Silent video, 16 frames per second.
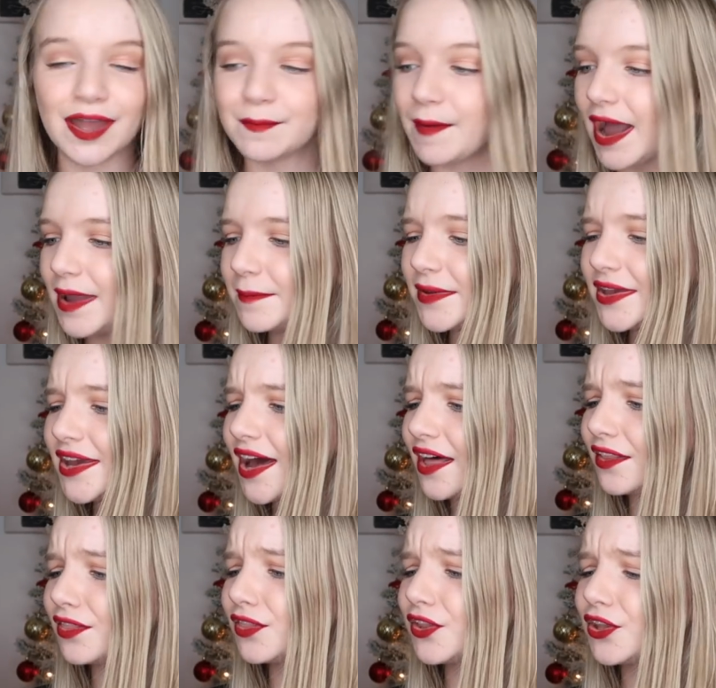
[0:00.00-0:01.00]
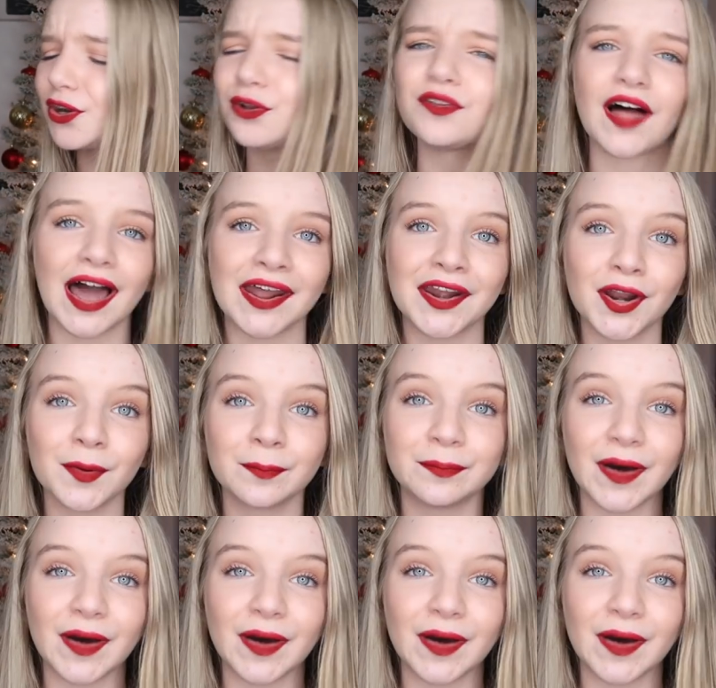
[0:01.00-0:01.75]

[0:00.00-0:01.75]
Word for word: It might be a little lighter